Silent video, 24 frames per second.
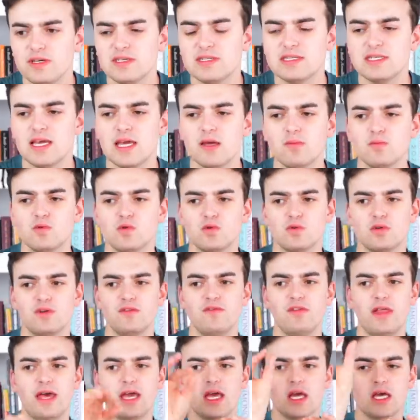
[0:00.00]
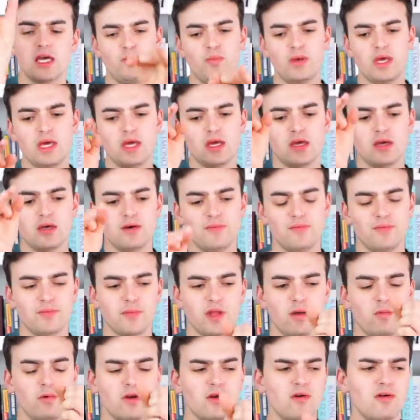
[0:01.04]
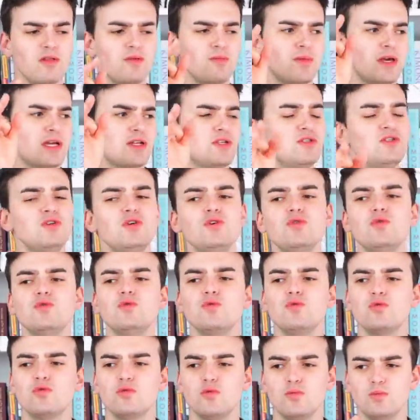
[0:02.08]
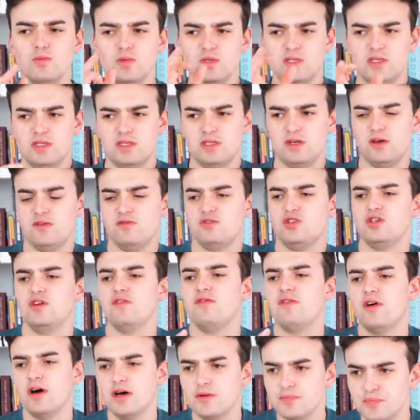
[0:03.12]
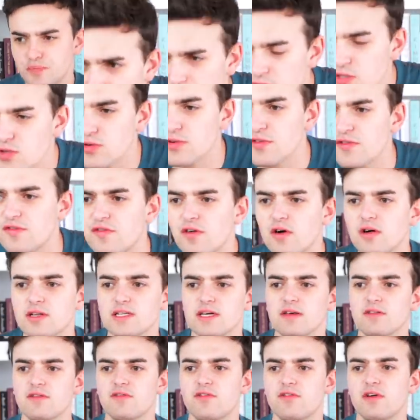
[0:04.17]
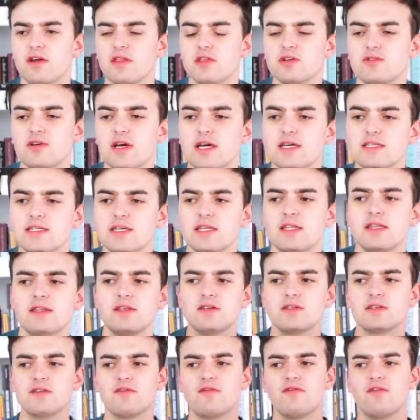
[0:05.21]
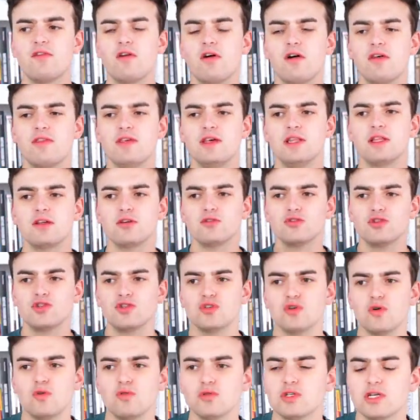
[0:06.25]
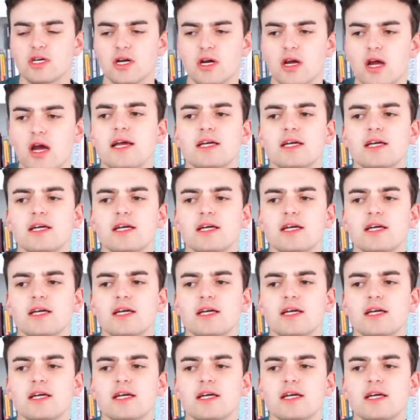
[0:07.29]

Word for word: these same sort of like big I want to call them like tubes of chiffon that sort of fall down the front of the dress, and there's a frothy little shoulder.